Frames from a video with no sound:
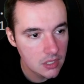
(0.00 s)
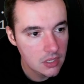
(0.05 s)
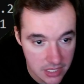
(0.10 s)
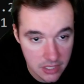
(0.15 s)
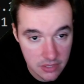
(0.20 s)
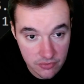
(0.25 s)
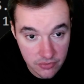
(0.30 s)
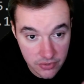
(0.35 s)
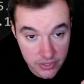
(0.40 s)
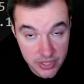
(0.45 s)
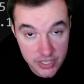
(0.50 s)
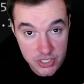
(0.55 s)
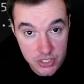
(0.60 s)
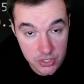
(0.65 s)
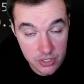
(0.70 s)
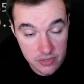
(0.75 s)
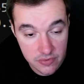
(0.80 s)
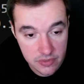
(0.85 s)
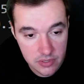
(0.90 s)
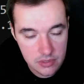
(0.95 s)
For this
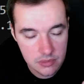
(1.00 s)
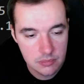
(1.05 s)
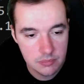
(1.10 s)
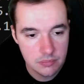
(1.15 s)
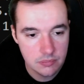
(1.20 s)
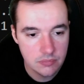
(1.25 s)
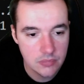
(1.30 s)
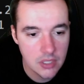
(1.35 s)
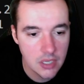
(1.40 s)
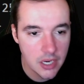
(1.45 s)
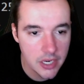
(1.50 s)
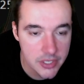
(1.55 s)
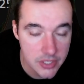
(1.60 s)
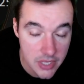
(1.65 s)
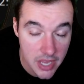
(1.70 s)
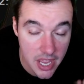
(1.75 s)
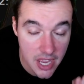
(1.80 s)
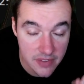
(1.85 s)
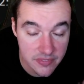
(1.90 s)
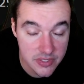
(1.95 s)
server, I
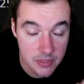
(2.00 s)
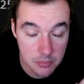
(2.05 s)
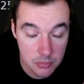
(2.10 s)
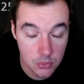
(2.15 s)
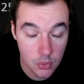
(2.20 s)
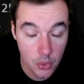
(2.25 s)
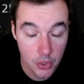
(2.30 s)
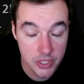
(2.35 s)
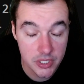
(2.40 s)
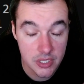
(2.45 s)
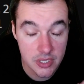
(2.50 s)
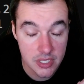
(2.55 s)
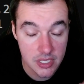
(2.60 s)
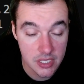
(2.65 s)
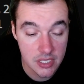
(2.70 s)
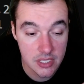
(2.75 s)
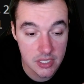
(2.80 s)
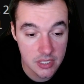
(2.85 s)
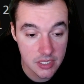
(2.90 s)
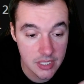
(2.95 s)
have deployed
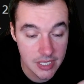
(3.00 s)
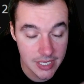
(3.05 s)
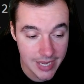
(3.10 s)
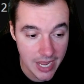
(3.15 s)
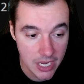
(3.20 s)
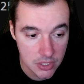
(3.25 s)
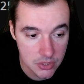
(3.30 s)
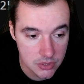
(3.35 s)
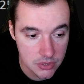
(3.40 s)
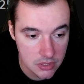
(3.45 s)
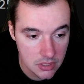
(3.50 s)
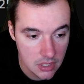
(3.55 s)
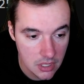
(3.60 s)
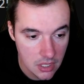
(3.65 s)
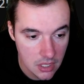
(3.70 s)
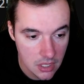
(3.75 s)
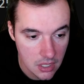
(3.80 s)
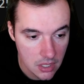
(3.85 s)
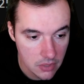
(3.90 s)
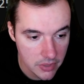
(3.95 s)
the connector,
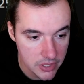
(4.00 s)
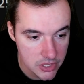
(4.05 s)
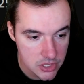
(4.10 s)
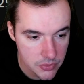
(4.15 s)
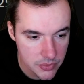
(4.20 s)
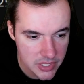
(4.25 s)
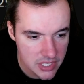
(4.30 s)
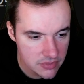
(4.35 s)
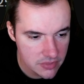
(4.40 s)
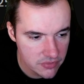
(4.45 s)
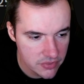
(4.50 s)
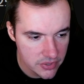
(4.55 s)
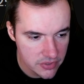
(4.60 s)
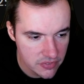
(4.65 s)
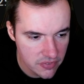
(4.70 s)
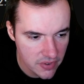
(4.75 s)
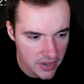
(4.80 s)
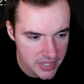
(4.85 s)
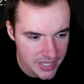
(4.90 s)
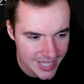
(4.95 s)
right? So we can
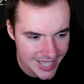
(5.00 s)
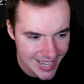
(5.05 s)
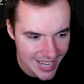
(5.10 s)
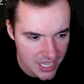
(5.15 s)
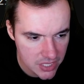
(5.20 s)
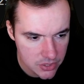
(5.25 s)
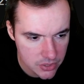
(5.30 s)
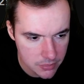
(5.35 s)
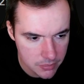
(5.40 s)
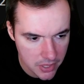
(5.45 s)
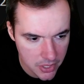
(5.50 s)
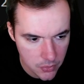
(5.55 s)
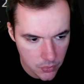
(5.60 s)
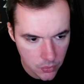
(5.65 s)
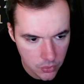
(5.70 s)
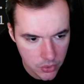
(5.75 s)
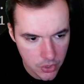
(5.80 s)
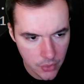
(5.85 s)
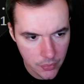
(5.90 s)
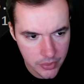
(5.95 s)
verify the connector by
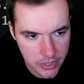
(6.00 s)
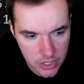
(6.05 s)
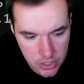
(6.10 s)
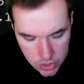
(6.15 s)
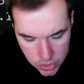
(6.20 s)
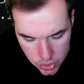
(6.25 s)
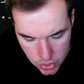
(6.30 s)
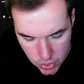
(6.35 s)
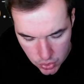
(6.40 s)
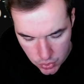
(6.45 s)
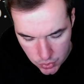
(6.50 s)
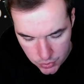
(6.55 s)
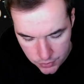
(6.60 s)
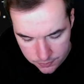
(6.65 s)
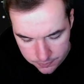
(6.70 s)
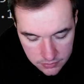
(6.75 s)
going into